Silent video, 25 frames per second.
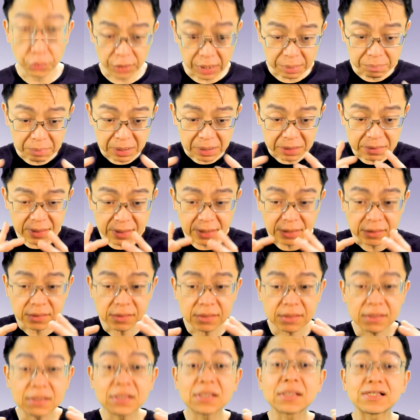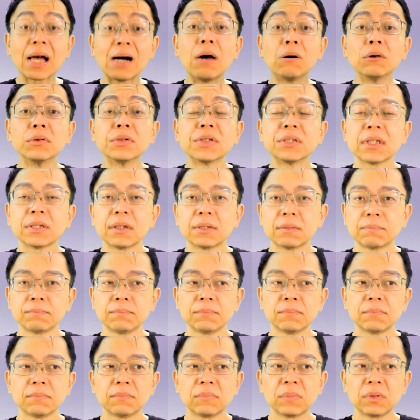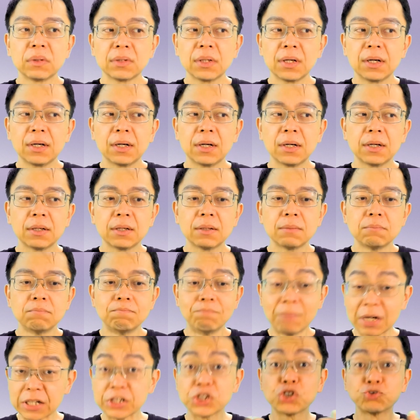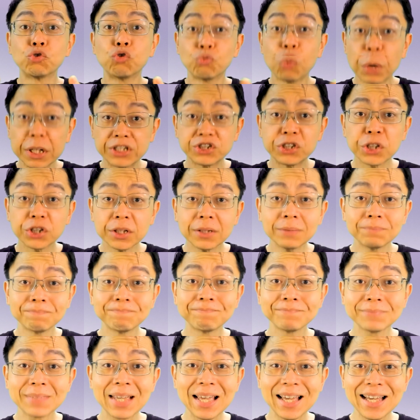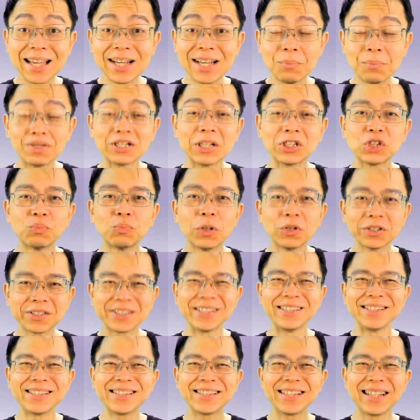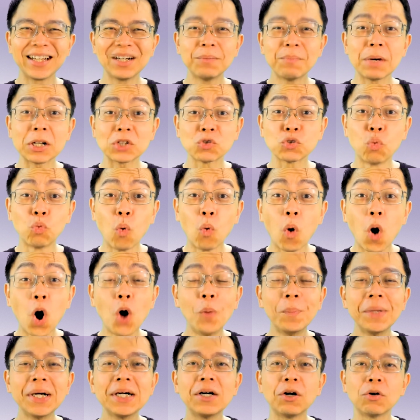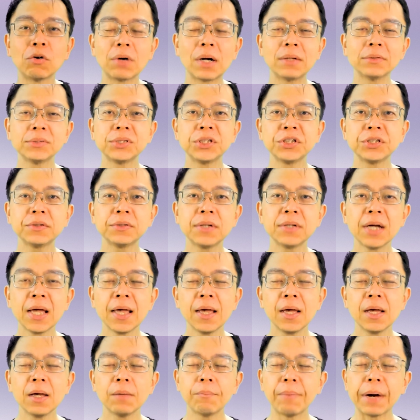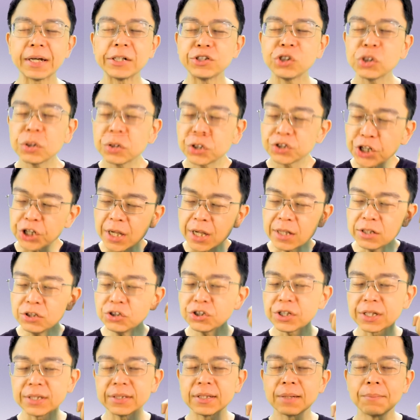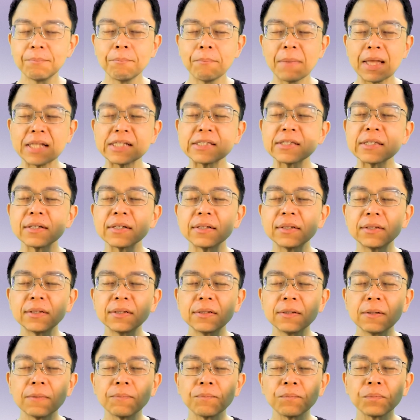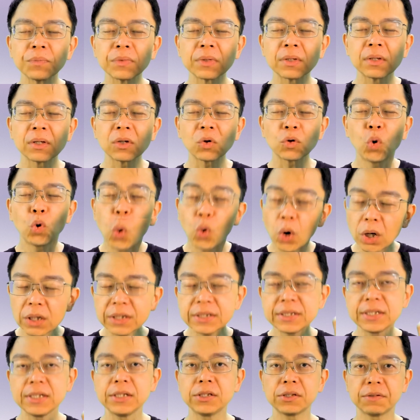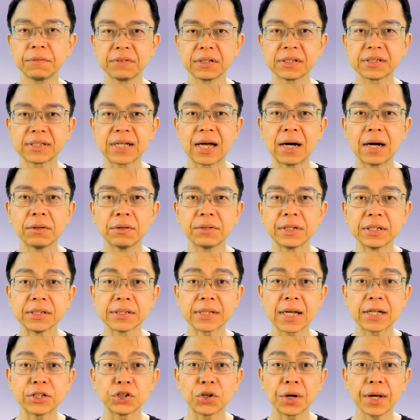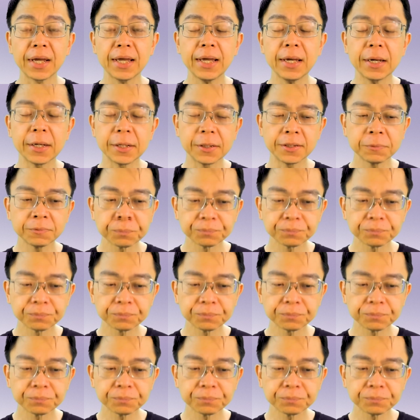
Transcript: can make things sound much richer, much more sincere, much warmer around you by changing the mental qualities of the sound inside your head,